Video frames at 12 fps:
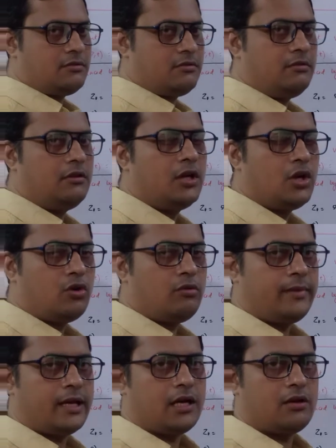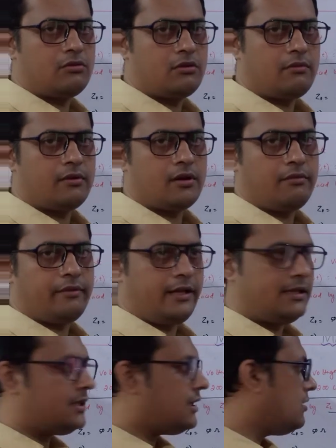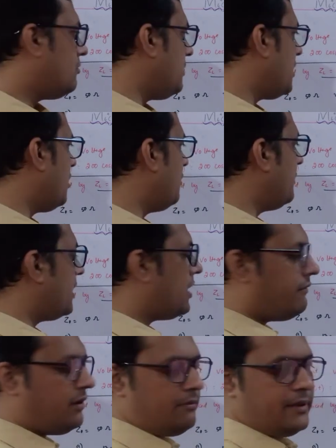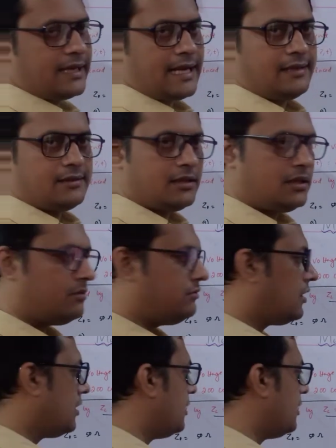to omega root over of LC. Omega will be cancelled out.